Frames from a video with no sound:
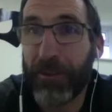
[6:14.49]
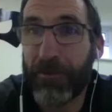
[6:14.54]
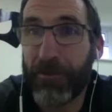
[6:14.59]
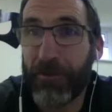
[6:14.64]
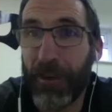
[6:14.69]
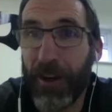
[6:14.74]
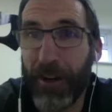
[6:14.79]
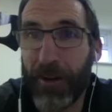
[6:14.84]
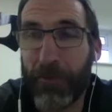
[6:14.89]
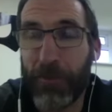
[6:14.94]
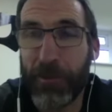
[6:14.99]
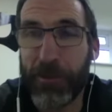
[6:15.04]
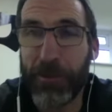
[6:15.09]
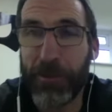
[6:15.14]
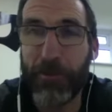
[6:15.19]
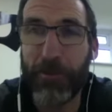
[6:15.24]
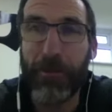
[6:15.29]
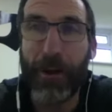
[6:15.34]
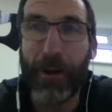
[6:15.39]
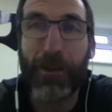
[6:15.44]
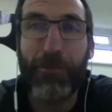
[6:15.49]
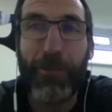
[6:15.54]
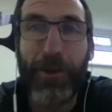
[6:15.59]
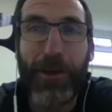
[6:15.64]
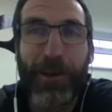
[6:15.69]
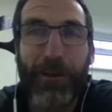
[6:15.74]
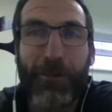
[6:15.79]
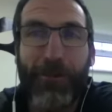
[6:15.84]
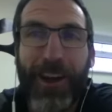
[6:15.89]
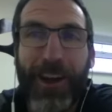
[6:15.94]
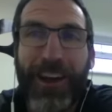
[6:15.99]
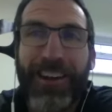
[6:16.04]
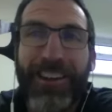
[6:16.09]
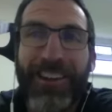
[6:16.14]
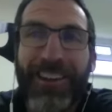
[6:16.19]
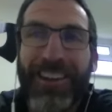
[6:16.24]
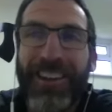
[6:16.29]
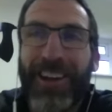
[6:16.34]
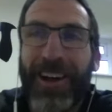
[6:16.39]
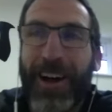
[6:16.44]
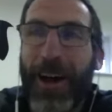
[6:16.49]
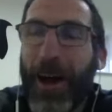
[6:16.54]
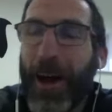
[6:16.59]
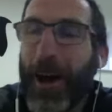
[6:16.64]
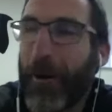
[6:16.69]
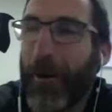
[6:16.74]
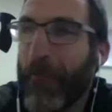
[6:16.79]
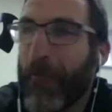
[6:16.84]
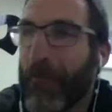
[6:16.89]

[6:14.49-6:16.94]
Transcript: tried to pursue a rugby career. I